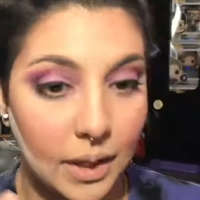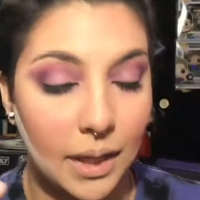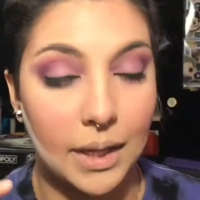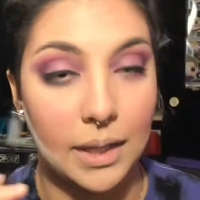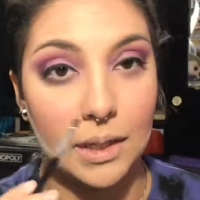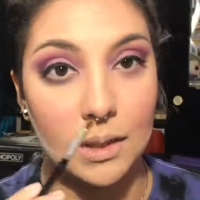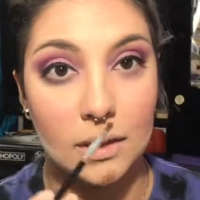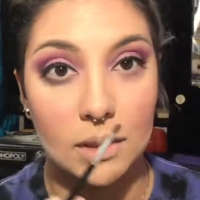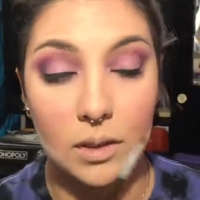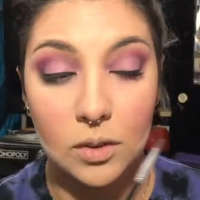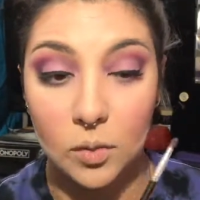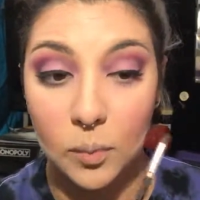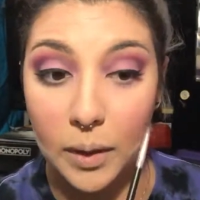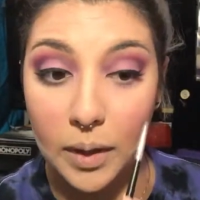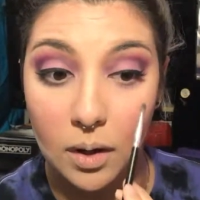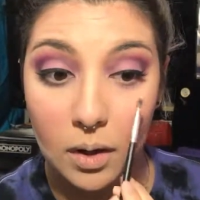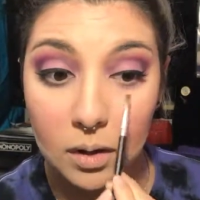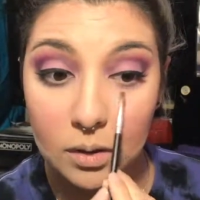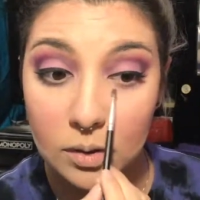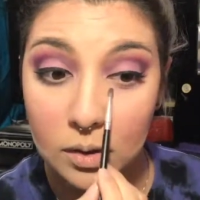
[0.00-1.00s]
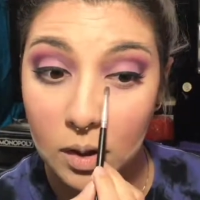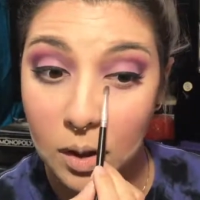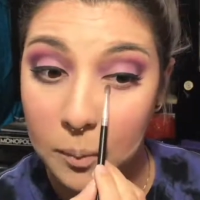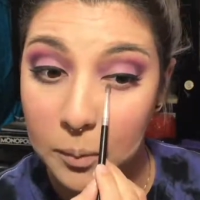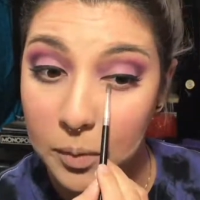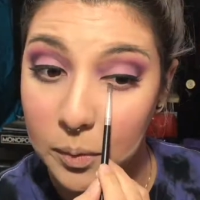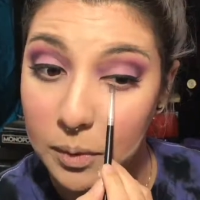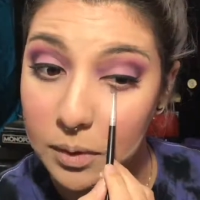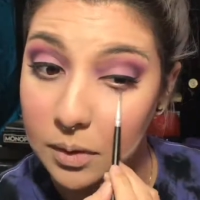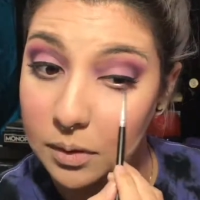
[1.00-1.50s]
And in this way also I'm
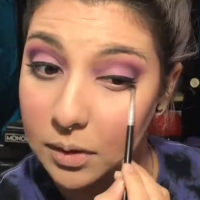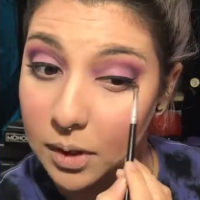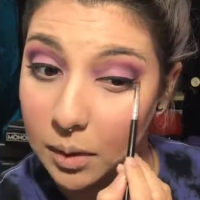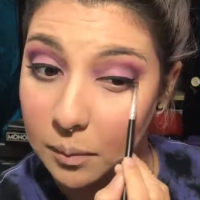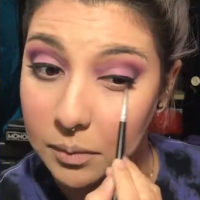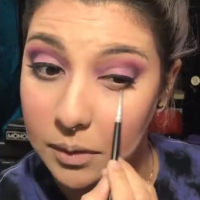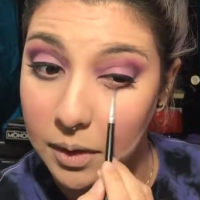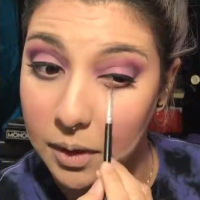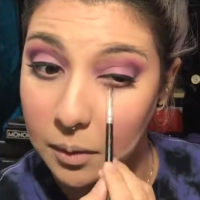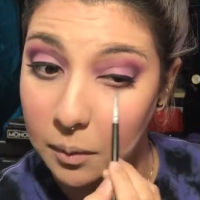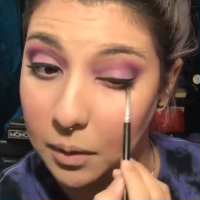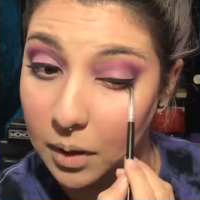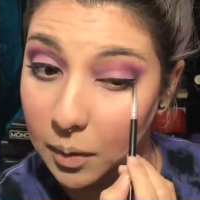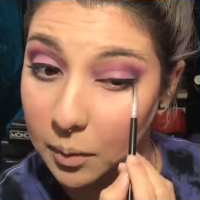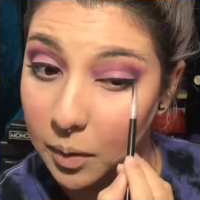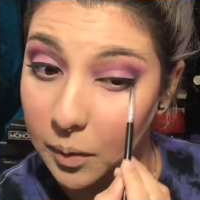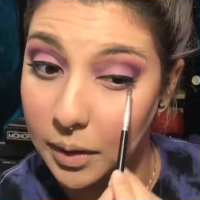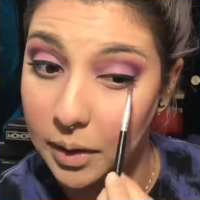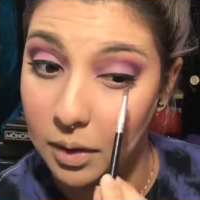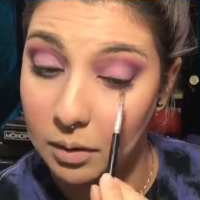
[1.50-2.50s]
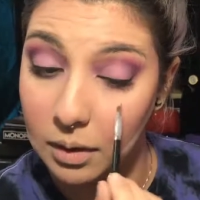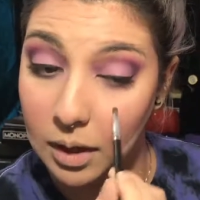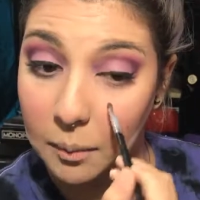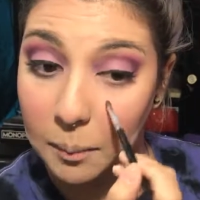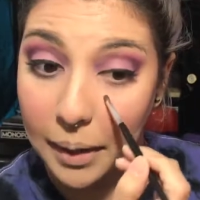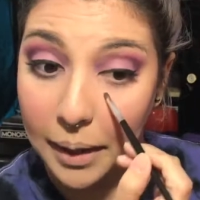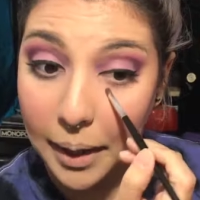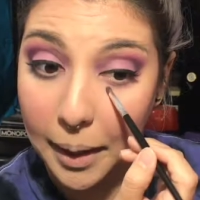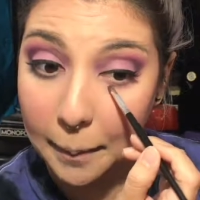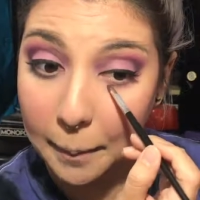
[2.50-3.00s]
doing the same thing where I'm going around
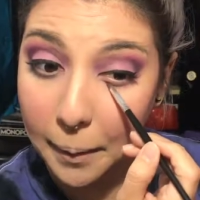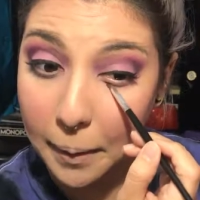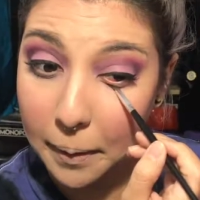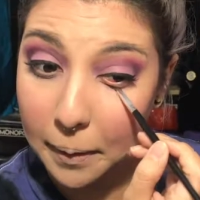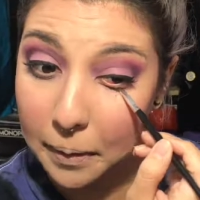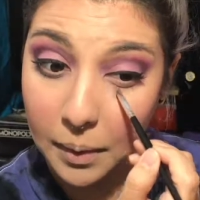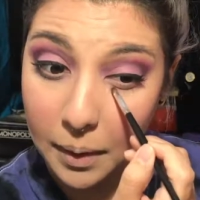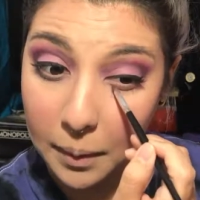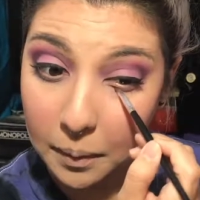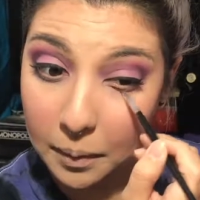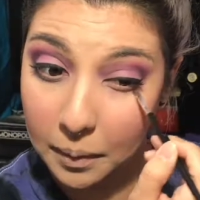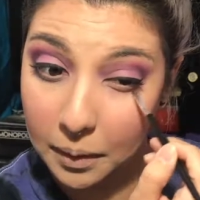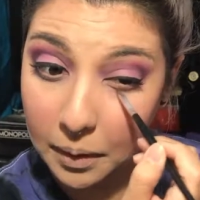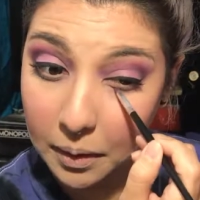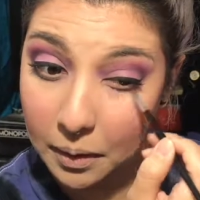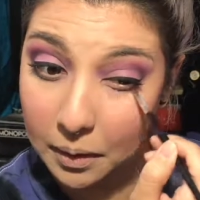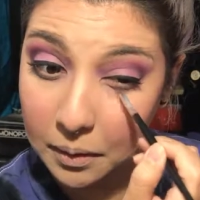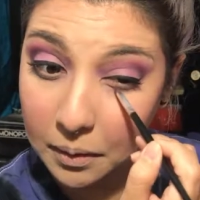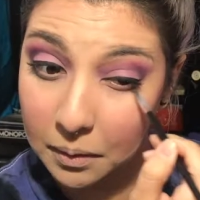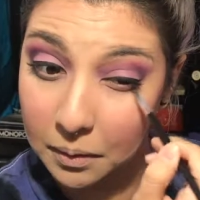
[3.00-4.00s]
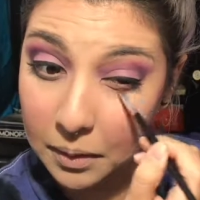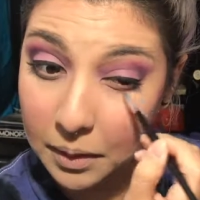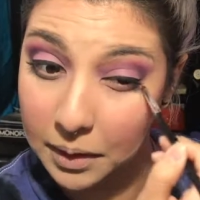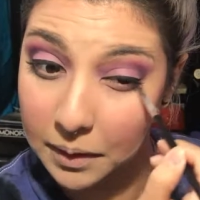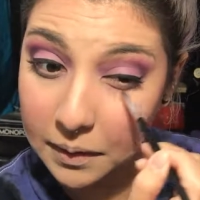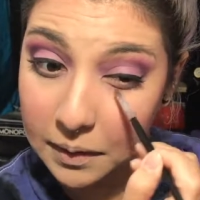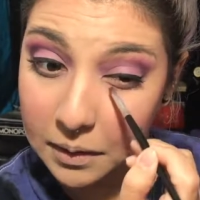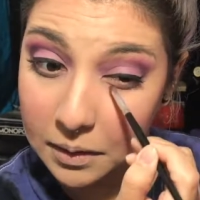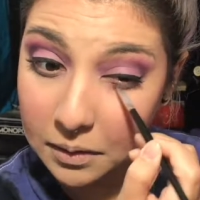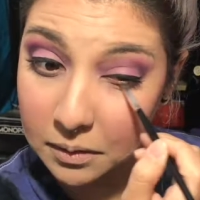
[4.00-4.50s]
my eyeball, but I'm going
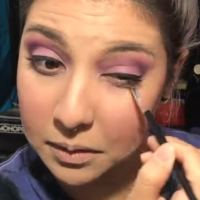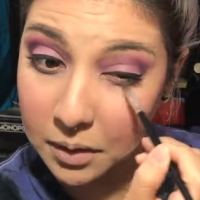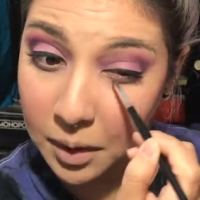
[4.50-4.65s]
underneath it this